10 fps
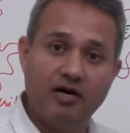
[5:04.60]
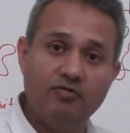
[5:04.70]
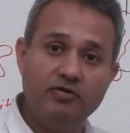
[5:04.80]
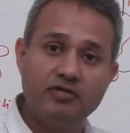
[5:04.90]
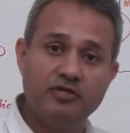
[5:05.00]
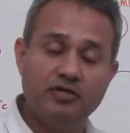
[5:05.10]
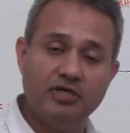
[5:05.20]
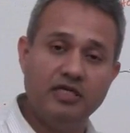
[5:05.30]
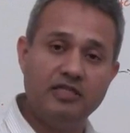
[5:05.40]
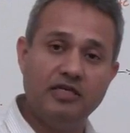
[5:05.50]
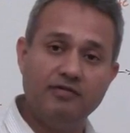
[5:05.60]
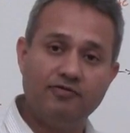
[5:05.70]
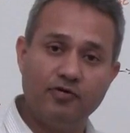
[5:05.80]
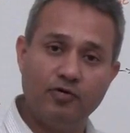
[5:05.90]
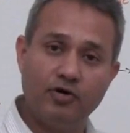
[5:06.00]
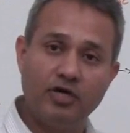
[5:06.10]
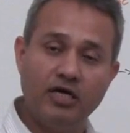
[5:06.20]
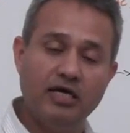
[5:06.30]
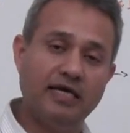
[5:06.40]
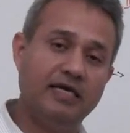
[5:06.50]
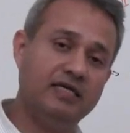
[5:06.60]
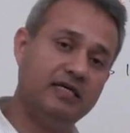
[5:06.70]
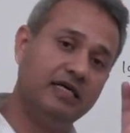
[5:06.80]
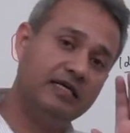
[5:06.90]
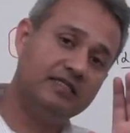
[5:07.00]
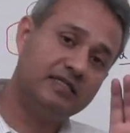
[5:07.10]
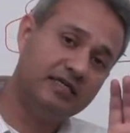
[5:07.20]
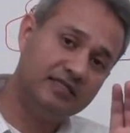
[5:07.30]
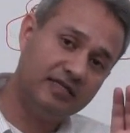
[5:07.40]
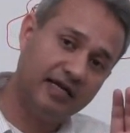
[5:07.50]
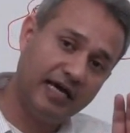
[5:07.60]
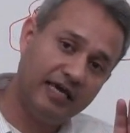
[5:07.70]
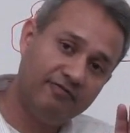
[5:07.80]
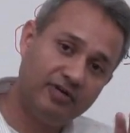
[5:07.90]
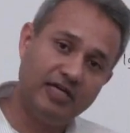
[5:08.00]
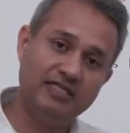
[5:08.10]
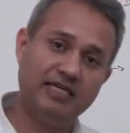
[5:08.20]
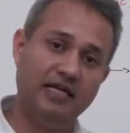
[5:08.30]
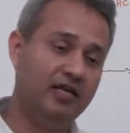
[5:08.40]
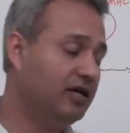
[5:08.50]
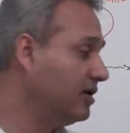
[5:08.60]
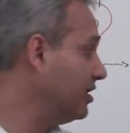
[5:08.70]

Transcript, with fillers: around in the lymph node. He's a naive T cell.